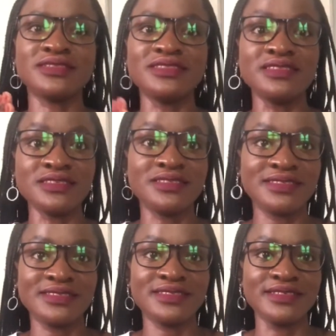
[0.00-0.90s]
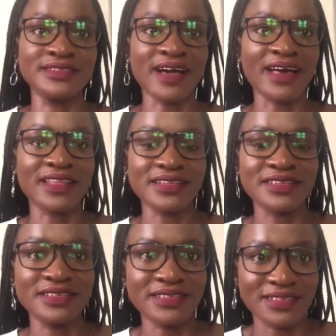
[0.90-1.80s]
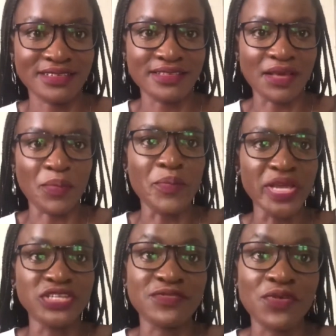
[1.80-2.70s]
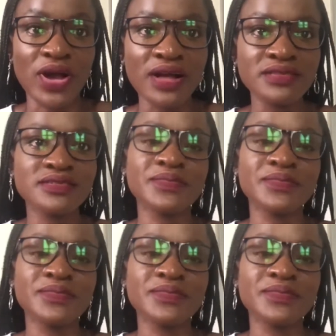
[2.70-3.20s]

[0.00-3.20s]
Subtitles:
this year that is the major focus,